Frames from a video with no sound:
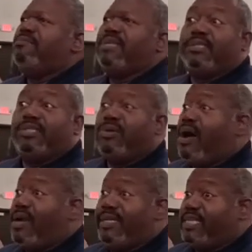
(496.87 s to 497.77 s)
this is too
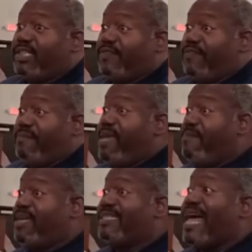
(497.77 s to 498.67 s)
hard a decision for me,
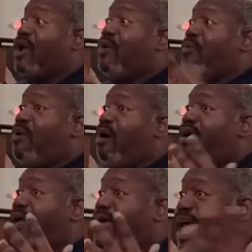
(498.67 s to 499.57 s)
because I don't
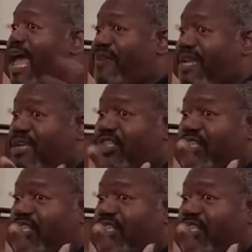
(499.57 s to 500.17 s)
want half of these